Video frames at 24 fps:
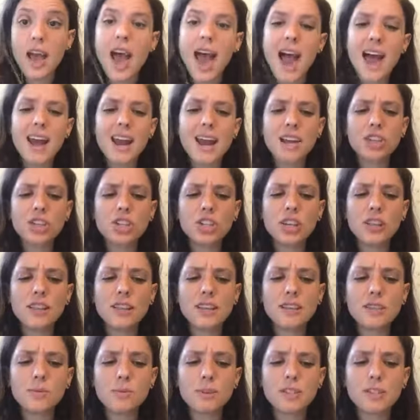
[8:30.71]
and actually
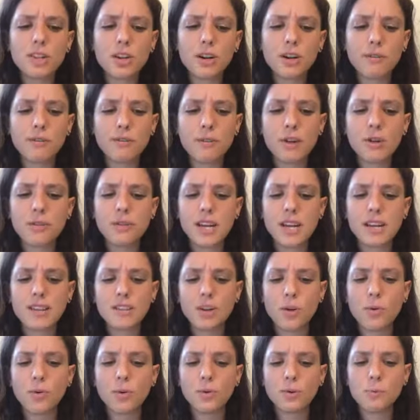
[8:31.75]
these ones are a few days
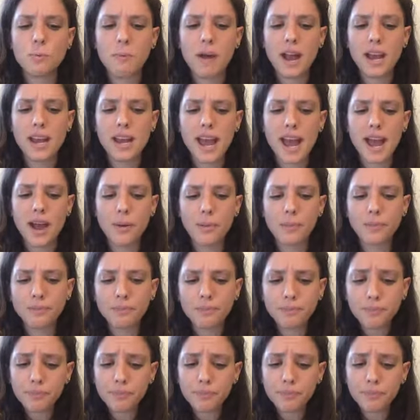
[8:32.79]
old by now,